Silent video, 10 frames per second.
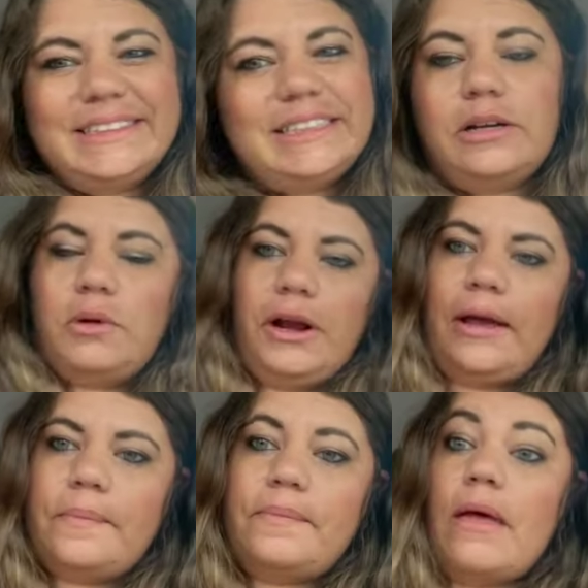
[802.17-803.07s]
Good
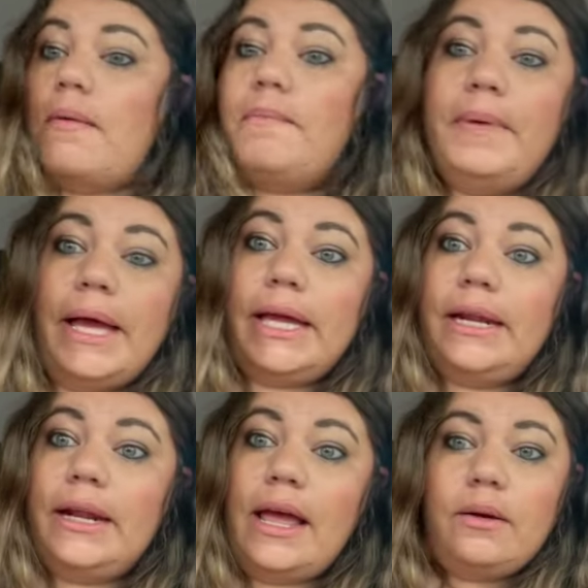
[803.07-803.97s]
morning. Back at
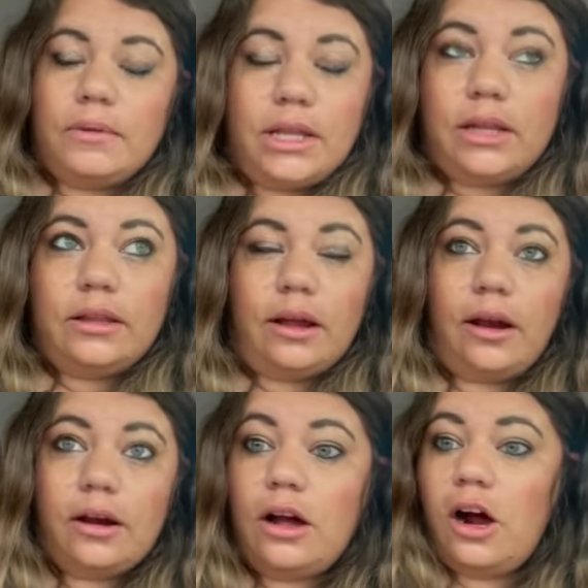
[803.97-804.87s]
it again with
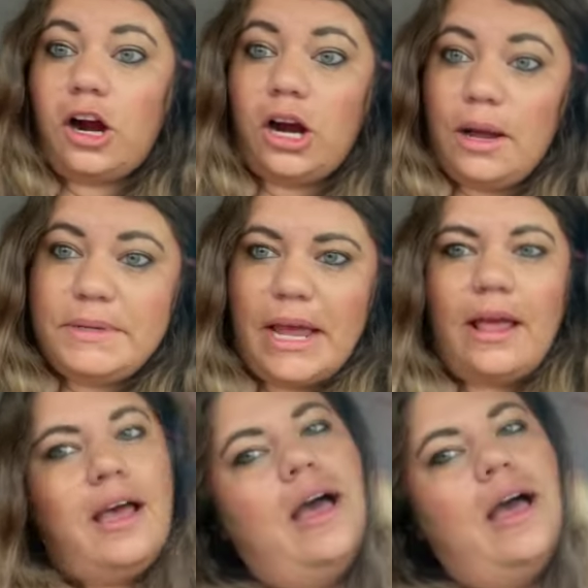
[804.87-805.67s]
another car update.